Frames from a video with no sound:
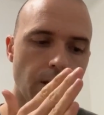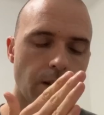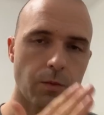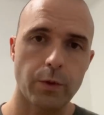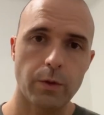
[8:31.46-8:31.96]

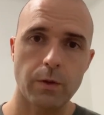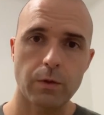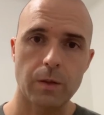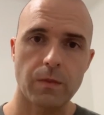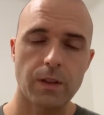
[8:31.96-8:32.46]
a
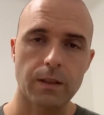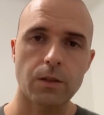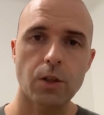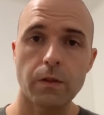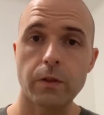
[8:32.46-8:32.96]
program that
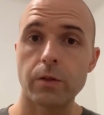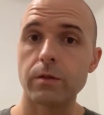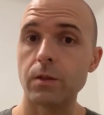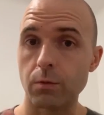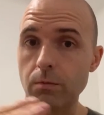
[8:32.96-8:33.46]

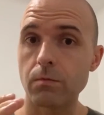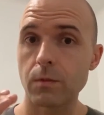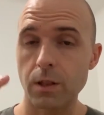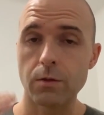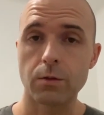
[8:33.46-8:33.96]
covers new
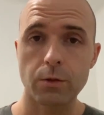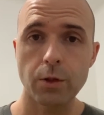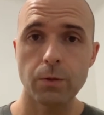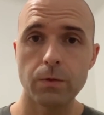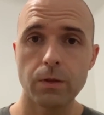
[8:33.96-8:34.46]
kernel
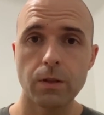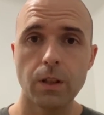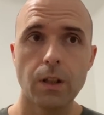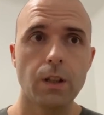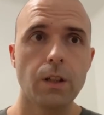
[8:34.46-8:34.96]
code
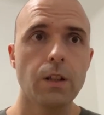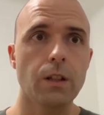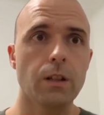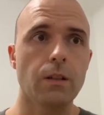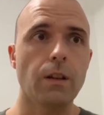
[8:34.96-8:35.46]

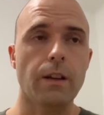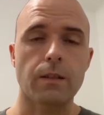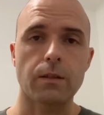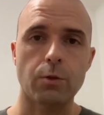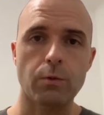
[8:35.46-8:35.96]

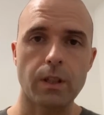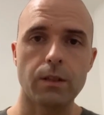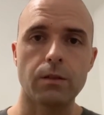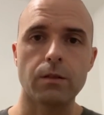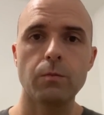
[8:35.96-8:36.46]
has a
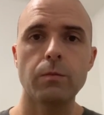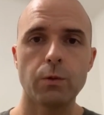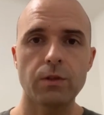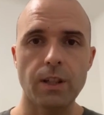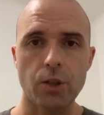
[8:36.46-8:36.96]
greater
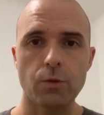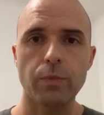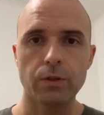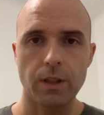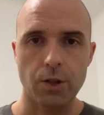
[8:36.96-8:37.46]
mutation
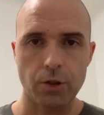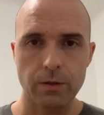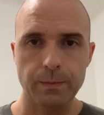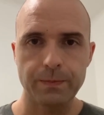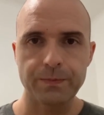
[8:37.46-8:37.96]
potential.
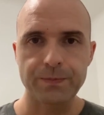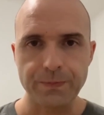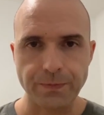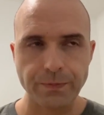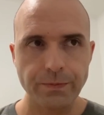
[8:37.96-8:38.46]

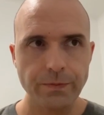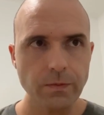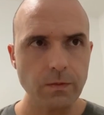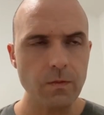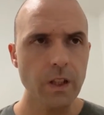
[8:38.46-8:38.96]

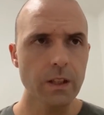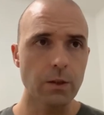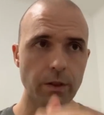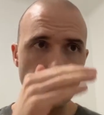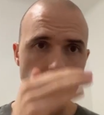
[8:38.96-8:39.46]

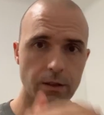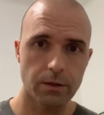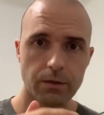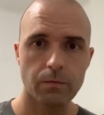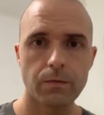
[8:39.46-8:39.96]
Now,
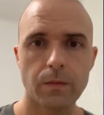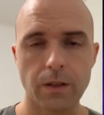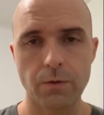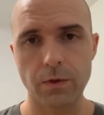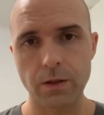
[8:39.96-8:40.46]

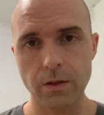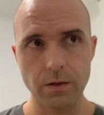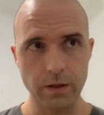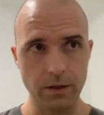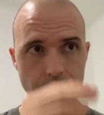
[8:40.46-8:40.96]
as we
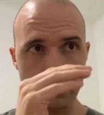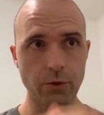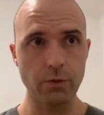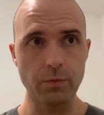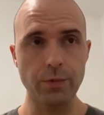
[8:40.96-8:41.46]
saw, in order
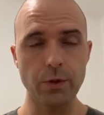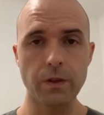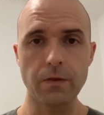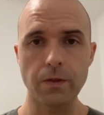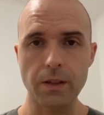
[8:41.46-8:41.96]
to improve
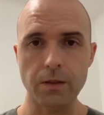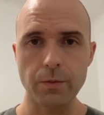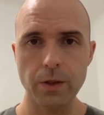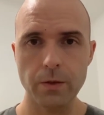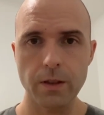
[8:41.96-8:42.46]
the fuzzing
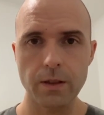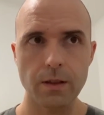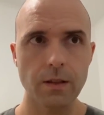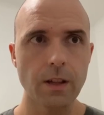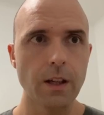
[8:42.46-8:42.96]

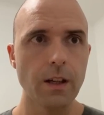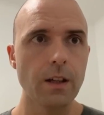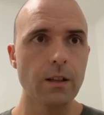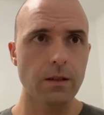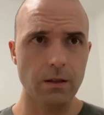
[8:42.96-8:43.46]
process,
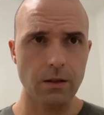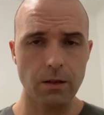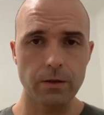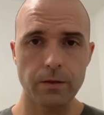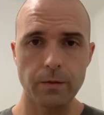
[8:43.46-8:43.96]

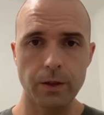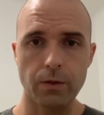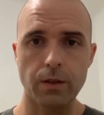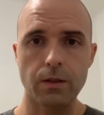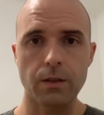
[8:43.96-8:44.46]
Syzkaller
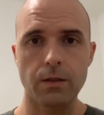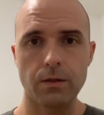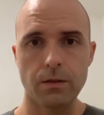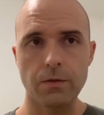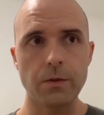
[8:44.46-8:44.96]
uses
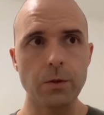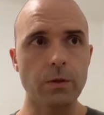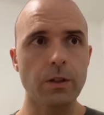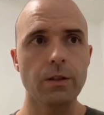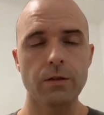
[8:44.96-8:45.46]
a few
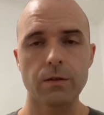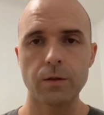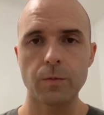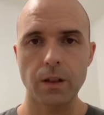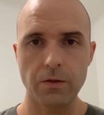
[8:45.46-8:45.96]
kernel
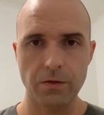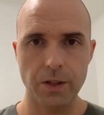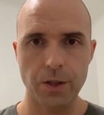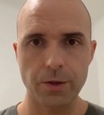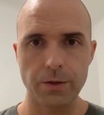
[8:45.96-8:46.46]
debugging
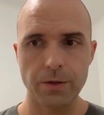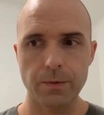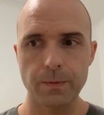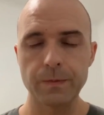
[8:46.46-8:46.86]
features.